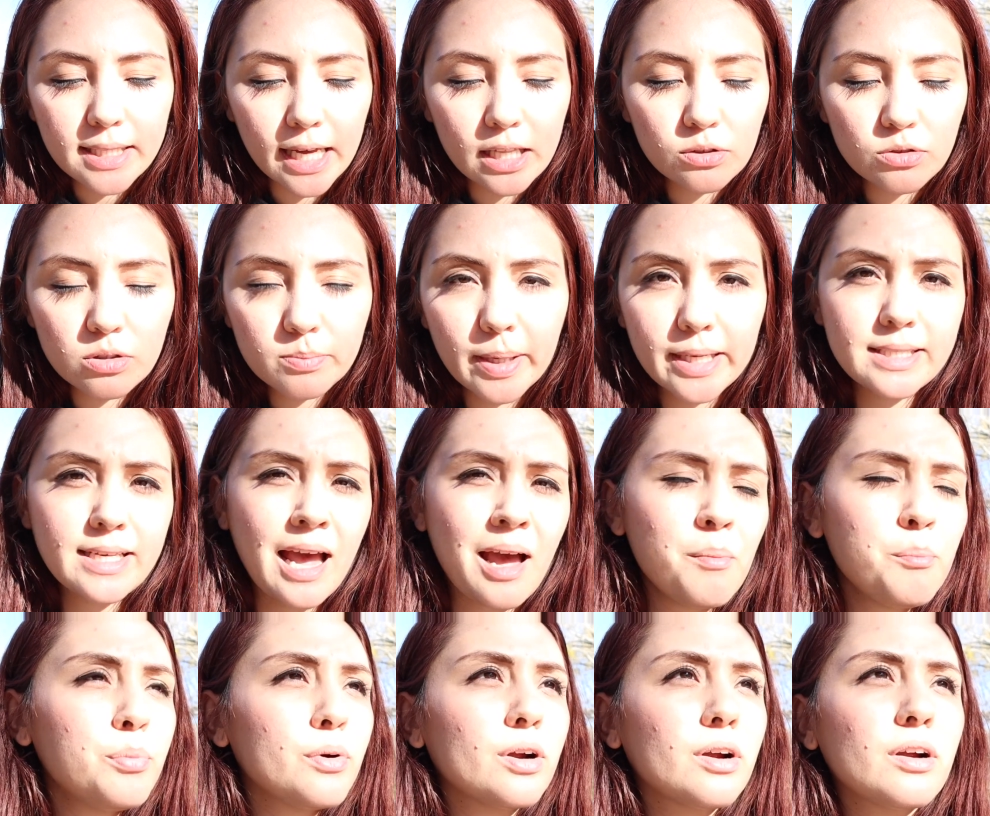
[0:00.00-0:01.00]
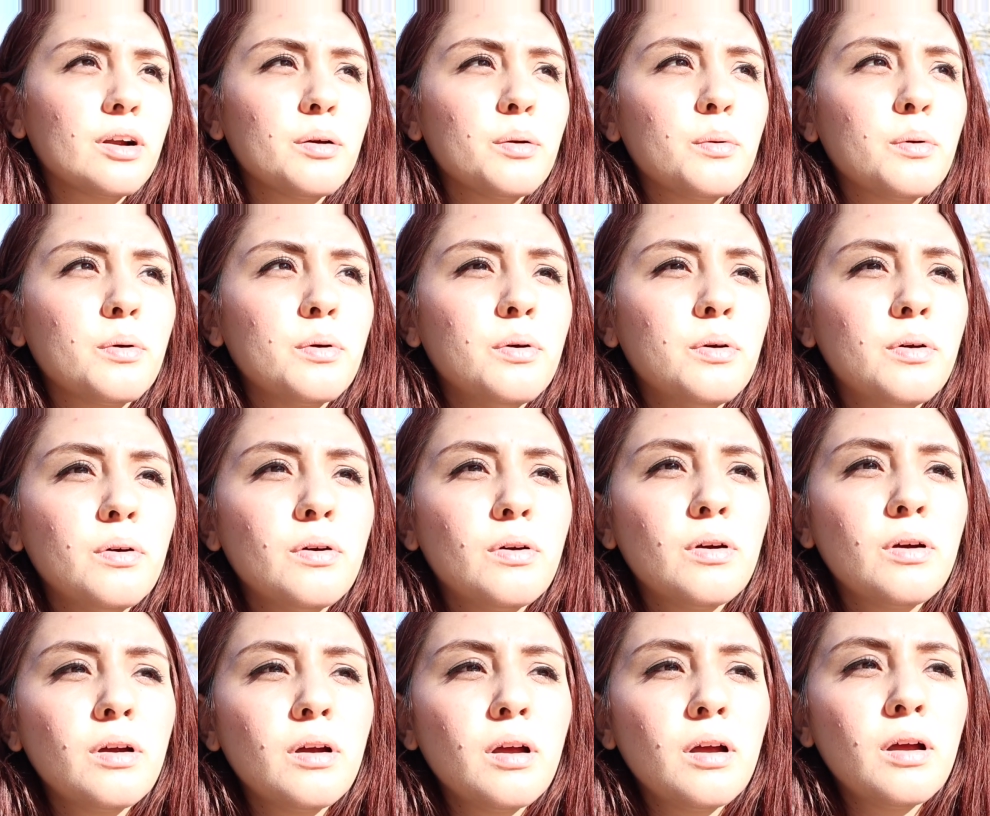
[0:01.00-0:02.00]
I lose my temper
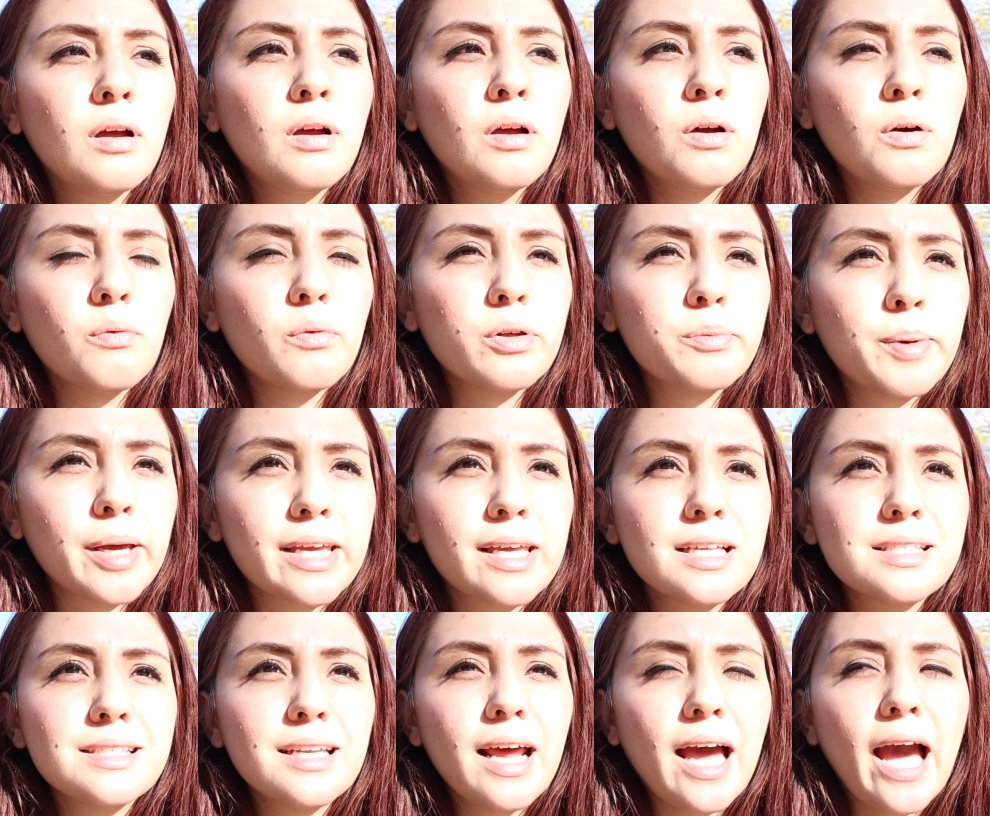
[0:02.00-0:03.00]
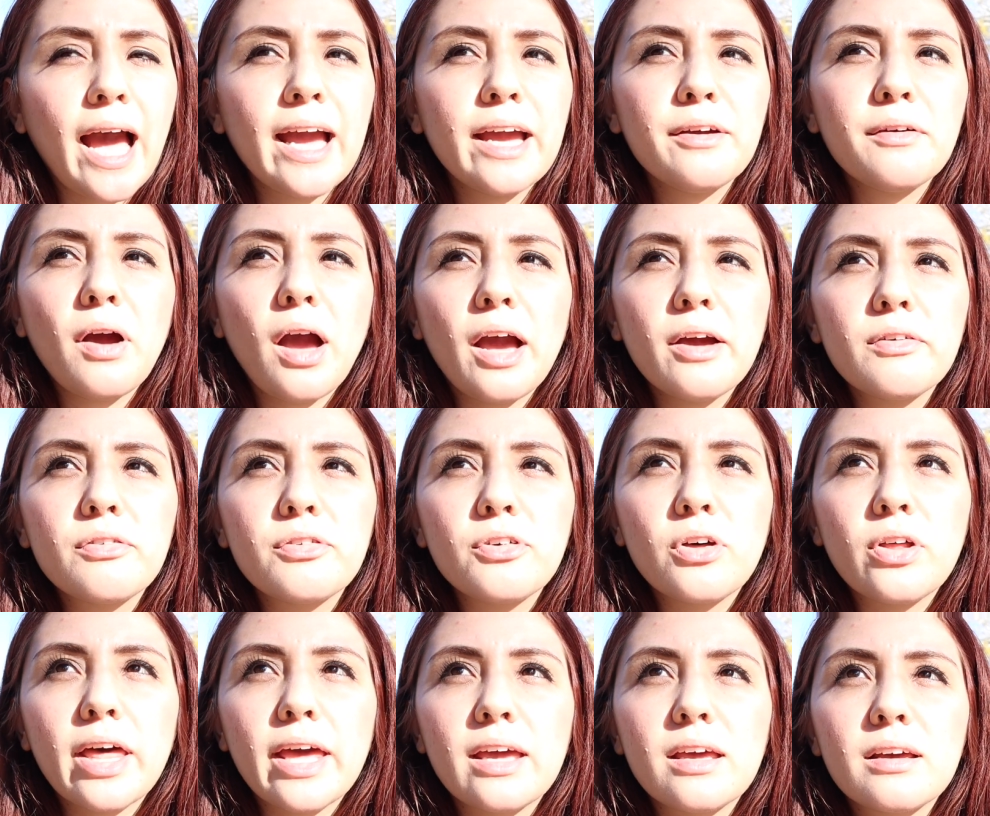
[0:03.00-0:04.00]
with my kids, and I
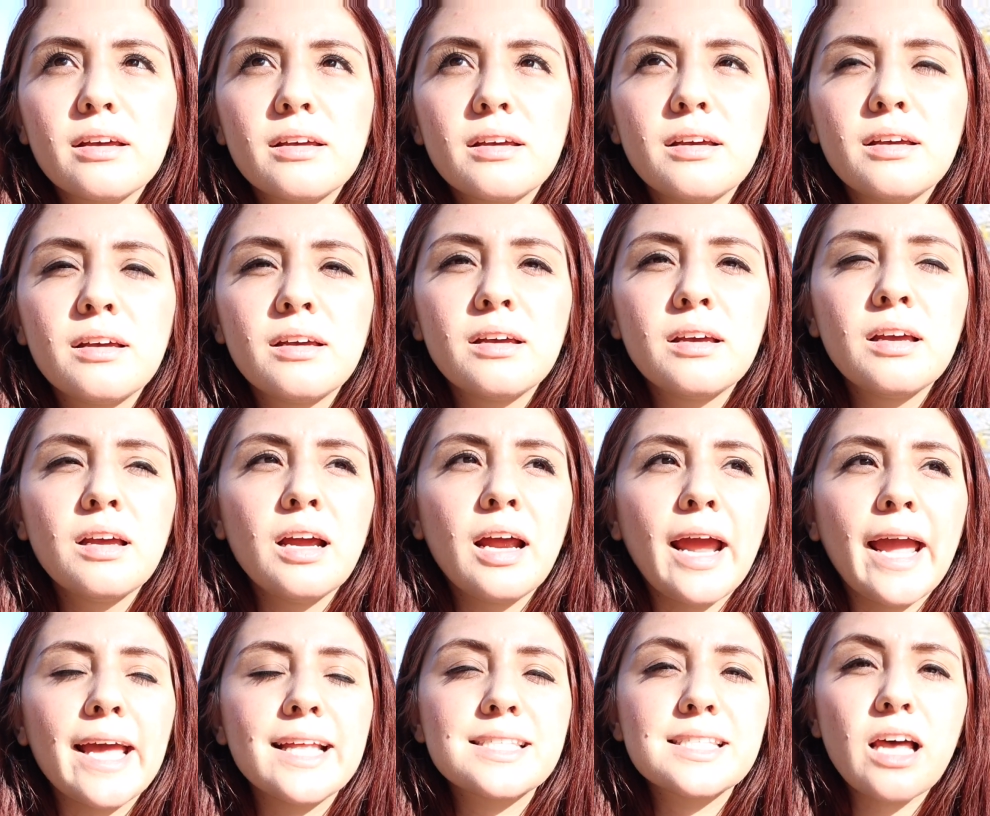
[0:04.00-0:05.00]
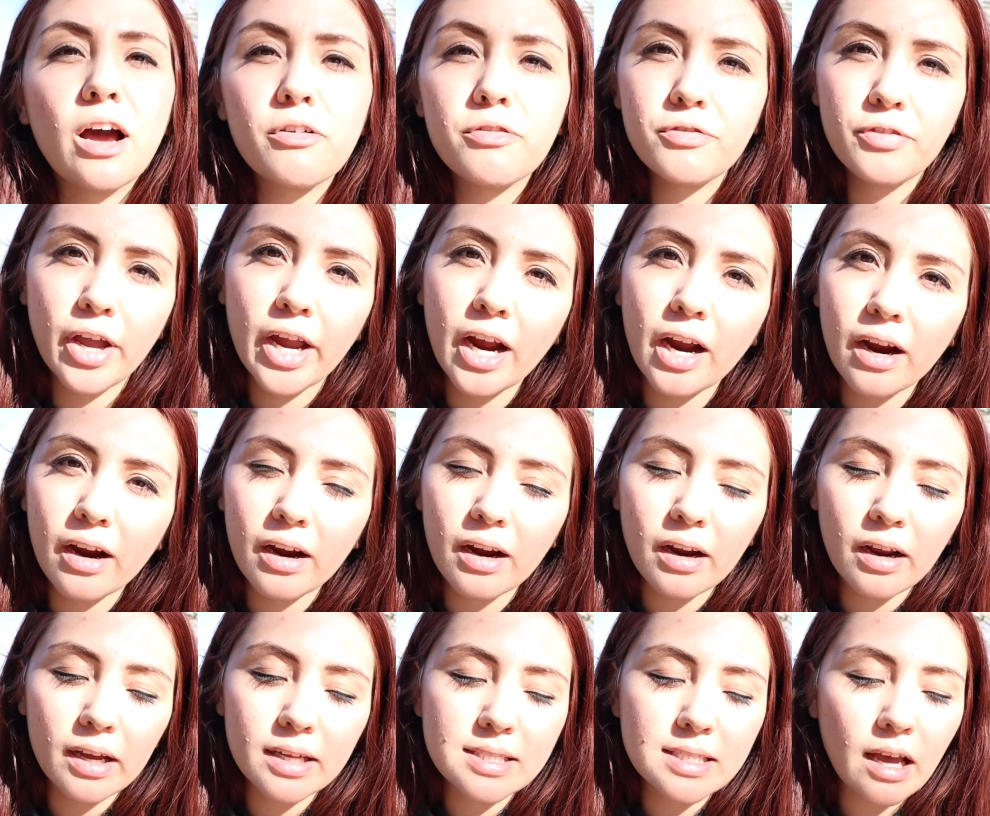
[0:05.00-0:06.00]
feel like it's not fair.
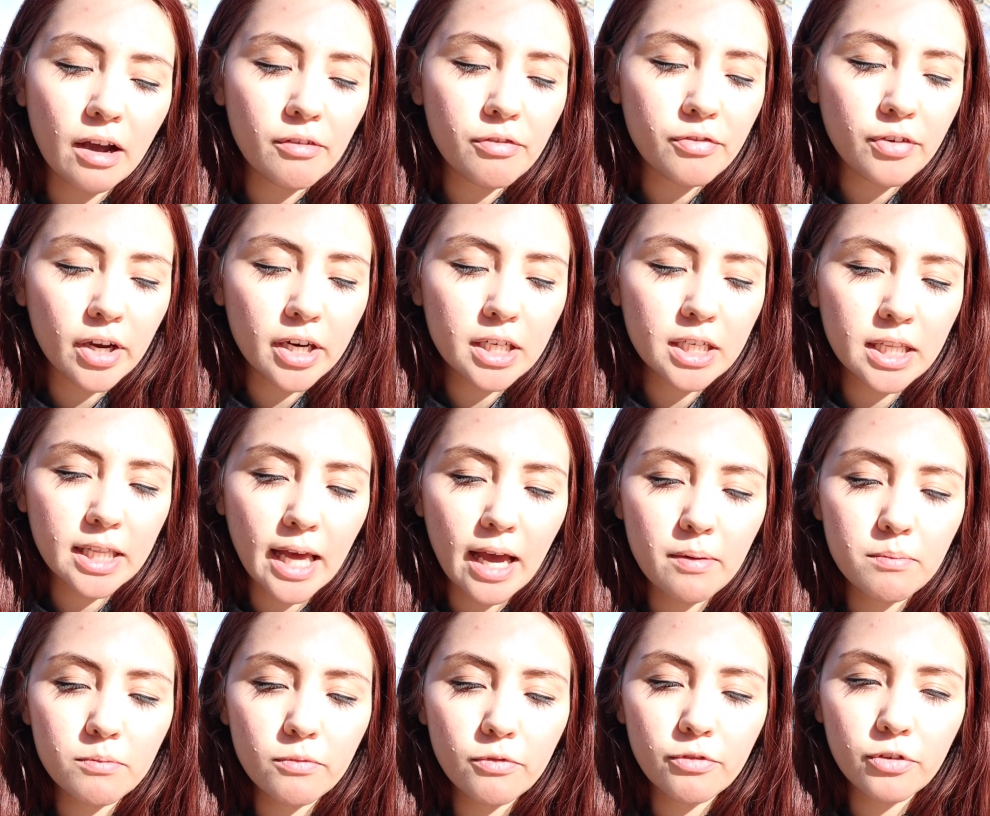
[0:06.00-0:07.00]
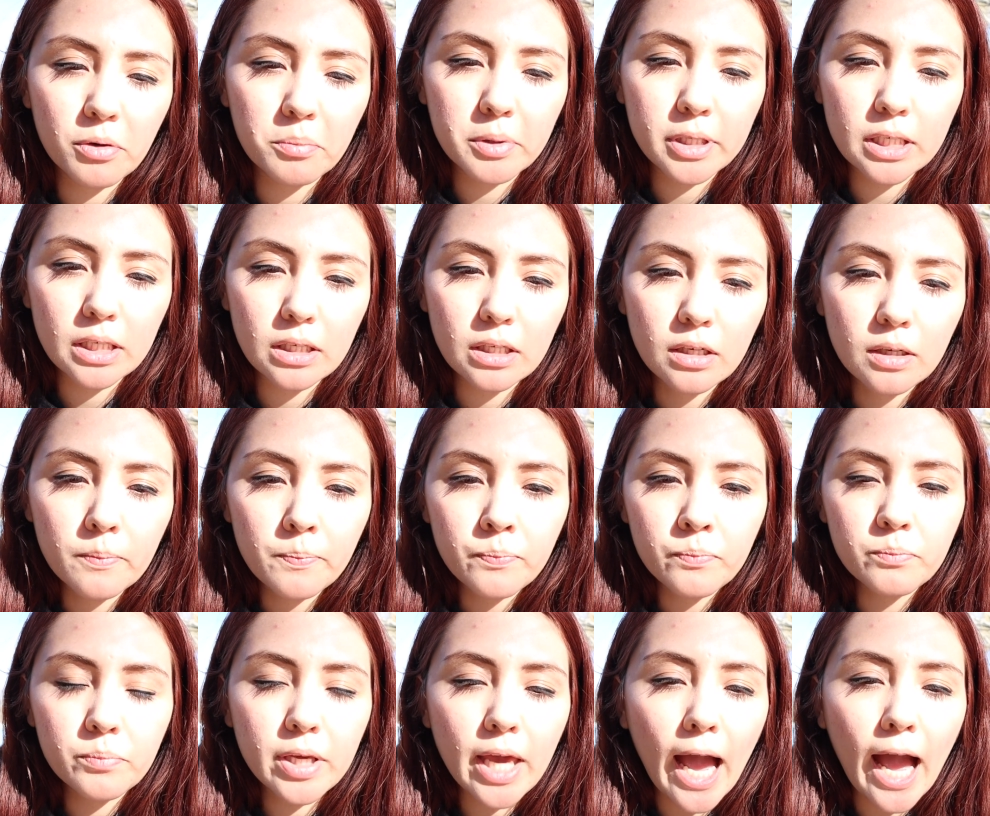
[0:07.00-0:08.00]
It's not fair to them for me to
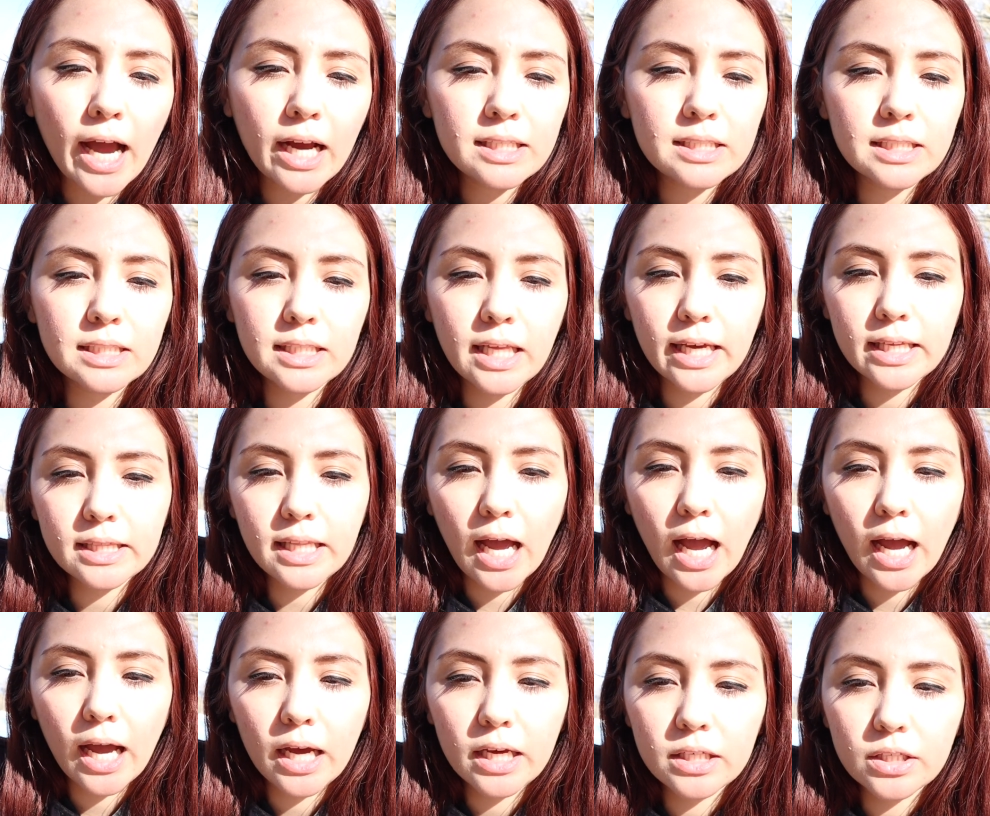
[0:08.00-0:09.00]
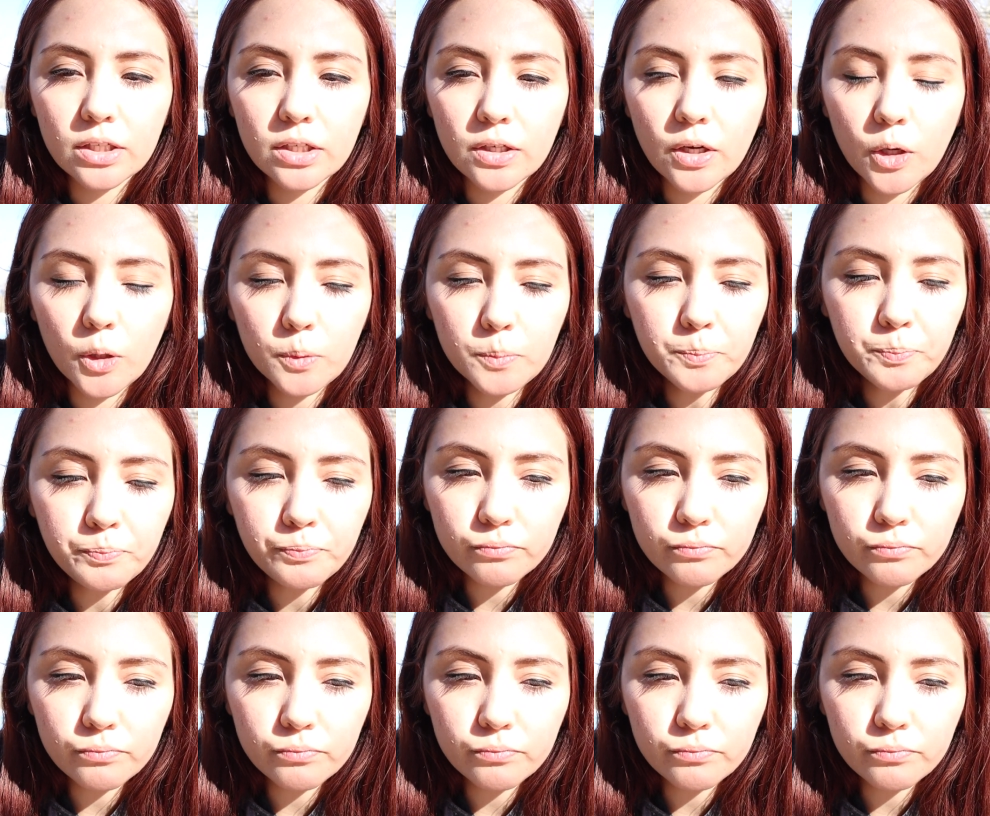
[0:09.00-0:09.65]
be acting like that, you know?